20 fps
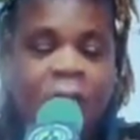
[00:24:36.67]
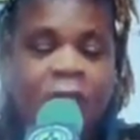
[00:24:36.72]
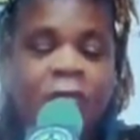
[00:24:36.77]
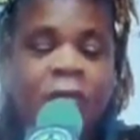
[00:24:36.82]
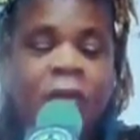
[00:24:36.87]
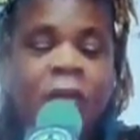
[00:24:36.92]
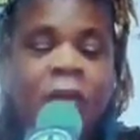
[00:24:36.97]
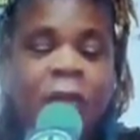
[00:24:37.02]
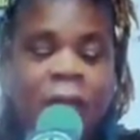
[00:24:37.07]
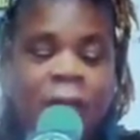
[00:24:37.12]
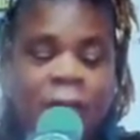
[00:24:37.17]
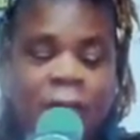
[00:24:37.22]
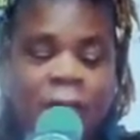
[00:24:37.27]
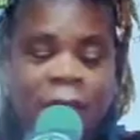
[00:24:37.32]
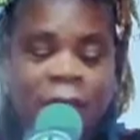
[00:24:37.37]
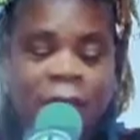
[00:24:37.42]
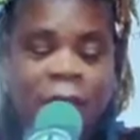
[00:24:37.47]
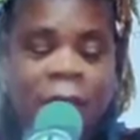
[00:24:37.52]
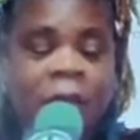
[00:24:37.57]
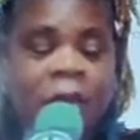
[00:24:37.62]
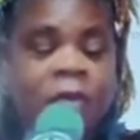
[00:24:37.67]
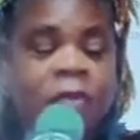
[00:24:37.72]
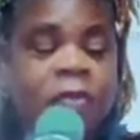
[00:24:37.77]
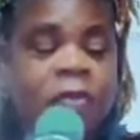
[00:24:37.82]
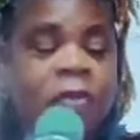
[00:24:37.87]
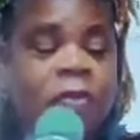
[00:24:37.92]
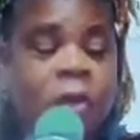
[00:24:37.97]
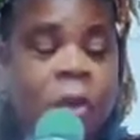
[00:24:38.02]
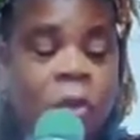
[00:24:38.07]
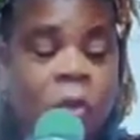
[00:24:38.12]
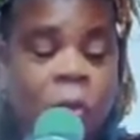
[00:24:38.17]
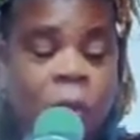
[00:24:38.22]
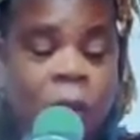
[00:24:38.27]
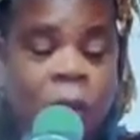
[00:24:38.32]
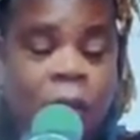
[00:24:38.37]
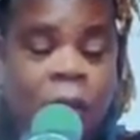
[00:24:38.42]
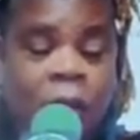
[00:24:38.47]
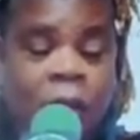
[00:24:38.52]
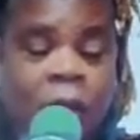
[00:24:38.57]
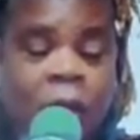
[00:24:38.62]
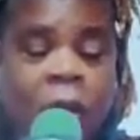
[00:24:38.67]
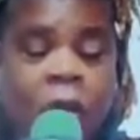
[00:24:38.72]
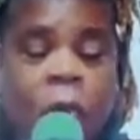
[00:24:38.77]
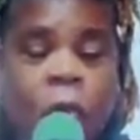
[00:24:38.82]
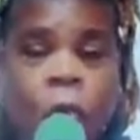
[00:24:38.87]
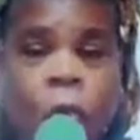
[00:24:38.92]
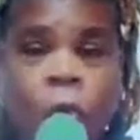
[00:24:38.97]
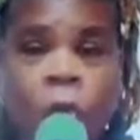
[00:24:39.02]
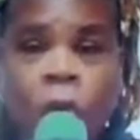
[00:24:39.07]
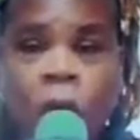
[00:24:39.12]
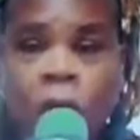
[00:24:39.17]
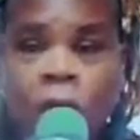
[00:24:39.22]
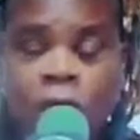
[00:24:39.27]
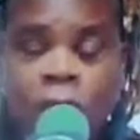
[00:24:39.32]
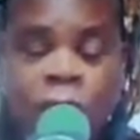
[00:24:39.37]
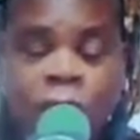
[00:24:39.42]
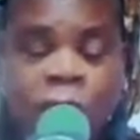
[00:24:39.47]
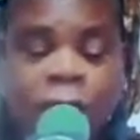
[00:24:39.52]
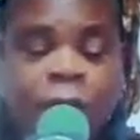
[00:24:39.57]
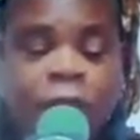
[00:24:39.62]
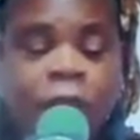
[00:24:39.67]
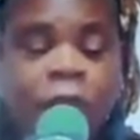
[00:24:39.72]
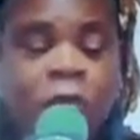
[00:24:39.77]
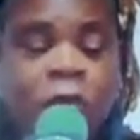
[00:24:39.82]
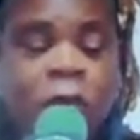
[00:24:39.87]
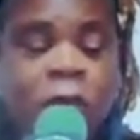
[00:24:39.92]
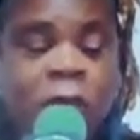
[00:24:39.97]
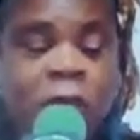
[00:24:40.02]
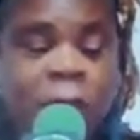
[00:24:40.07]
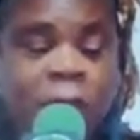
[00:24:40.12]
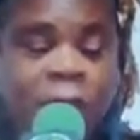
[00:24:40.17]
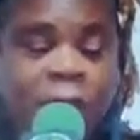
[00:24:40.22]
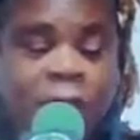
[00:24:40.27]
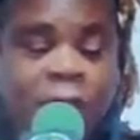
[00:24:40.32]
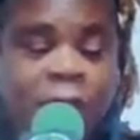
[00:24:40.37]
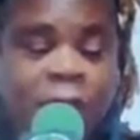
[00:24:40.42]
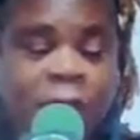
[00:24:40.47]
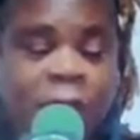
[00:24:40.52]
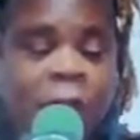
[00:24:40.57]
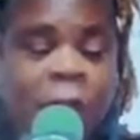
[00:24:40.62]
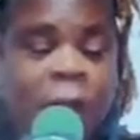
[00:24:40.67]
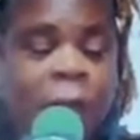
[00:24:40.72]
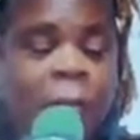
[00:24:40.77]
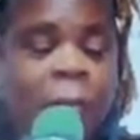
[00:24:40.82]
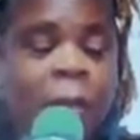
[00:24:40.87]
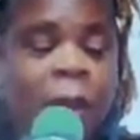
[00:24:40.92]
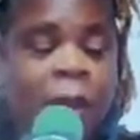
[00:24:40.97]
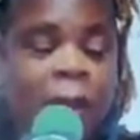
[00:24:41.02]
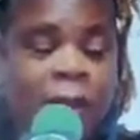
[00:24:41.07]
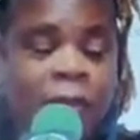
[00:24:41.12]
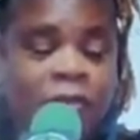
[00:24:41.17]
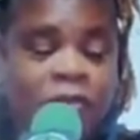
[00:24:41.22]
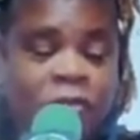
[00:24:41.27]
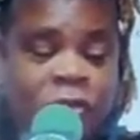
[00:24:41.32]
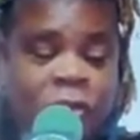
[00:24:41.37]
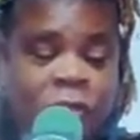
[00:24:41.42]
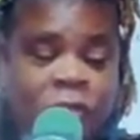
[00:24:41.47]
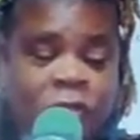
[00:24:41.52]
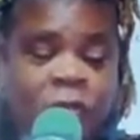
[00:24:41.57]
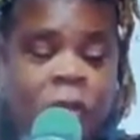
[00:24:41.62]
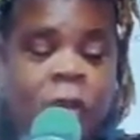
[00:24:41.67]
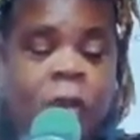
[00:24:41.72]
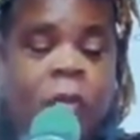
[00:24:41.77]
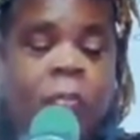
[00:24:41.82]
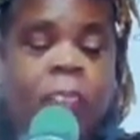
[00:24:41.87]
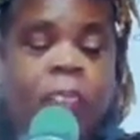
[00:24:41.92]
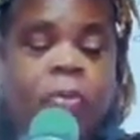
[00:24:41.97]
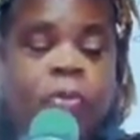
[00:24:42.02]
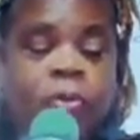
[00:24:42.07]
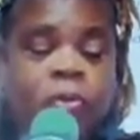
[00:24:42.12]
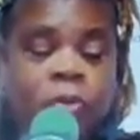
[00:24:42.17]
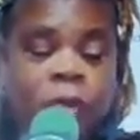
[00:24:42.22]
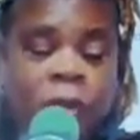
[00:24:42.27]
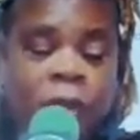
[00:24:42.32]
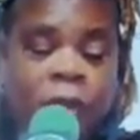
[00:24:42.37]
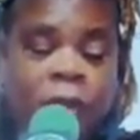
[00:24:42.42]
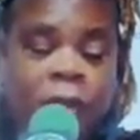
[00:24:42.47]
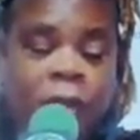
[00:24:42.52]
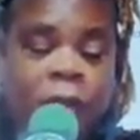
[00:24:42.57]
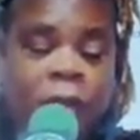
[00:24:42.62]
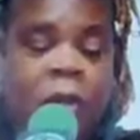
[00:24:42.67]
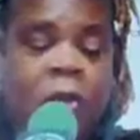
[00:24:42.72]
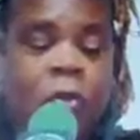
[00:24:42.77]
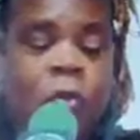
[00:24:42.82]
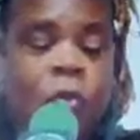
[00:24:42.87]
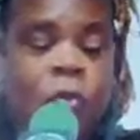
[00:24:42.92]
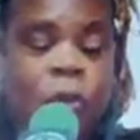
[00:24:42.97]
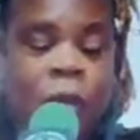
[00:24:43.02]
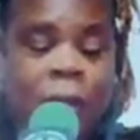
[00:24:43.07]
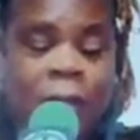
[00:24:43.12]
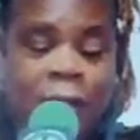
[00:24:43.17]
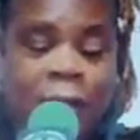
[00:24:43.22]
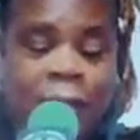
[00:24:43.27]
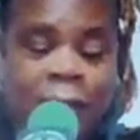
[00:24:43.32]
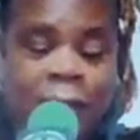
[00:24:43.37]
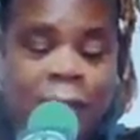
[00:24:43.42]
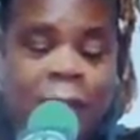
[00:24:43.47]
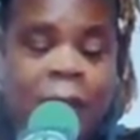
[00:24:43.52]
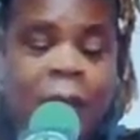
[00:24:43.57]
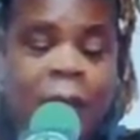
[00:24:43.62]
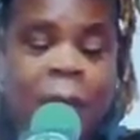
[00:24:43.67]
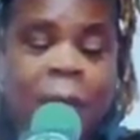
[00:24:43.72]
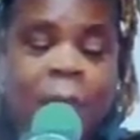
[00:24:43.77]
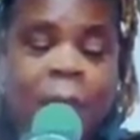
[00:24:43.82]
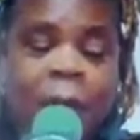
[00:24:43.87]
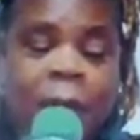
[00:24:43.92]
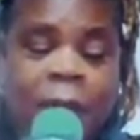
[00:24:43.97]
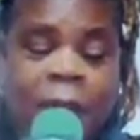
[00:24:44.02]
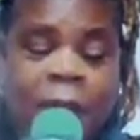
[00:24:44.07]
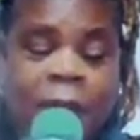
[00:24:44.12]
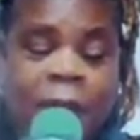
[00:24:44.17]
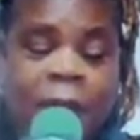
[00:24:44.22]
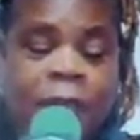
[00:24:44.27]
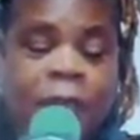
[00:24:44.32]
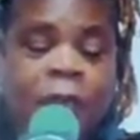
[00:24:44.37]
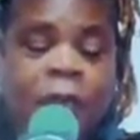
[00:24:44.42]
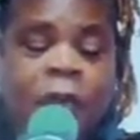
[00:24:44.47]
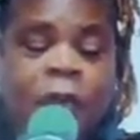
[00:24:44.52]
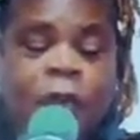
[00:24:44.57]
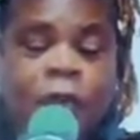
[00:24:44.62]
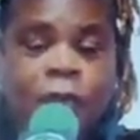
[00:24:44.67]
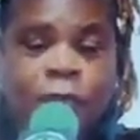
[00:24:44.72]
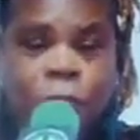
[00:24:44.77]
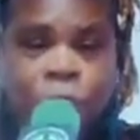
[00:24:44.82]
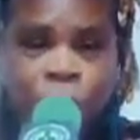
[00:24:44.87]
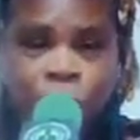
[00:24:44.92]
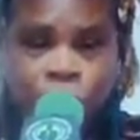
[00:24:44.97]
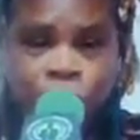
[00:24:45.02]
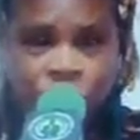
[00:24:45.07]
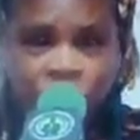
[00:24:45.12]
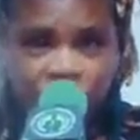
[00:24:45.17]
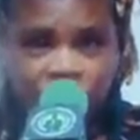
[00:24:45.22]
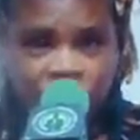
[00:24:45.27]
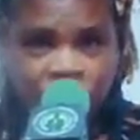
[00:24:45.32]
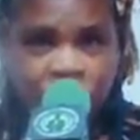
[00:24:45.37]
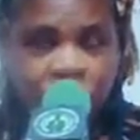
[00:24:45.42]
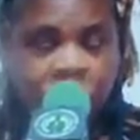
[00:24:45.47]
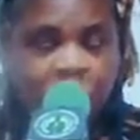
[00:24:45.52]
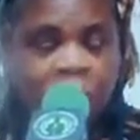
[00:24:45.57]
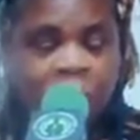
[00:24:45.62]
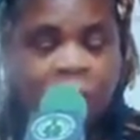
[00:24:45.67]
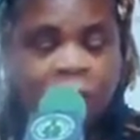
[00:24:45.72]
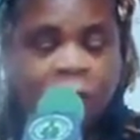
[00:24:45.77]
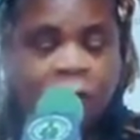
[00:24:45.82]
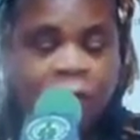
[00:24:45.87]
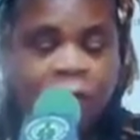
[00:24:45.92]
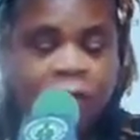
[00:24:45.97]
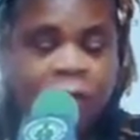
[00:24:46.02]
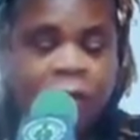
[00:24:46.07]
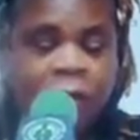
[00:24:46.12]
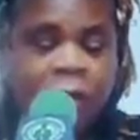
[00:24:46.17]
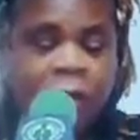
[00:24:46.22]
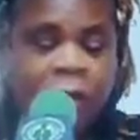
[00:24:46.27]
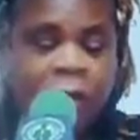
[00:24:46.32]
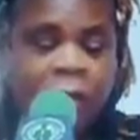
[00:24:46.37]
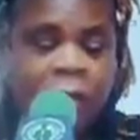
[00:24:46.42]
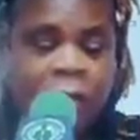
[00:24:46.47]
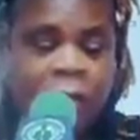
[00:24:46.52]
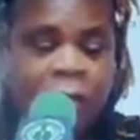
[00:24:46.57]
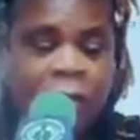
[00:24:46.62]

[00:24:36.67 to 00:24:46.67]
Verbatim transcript: tilling, sowing, watering and fertilizing, patience, pruning, weeding, picking the fruit, which is the harvest time.